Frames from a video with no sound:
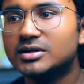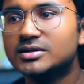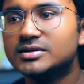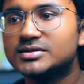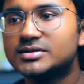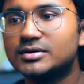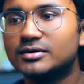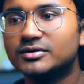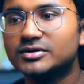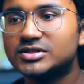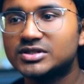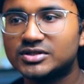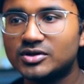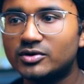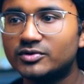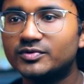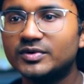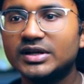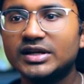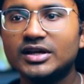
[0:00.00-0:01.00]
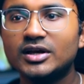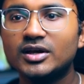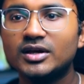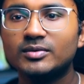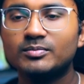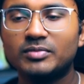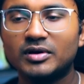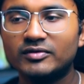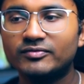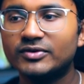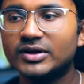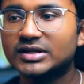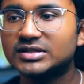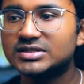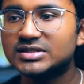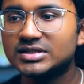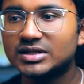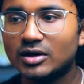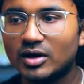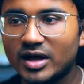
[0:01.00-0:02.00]
So it's not really
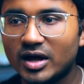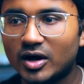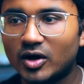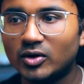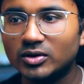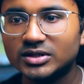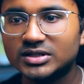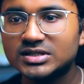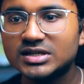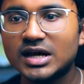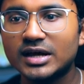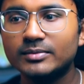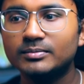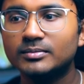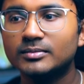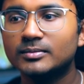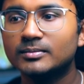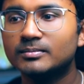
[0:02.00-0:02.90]
perfect all the time.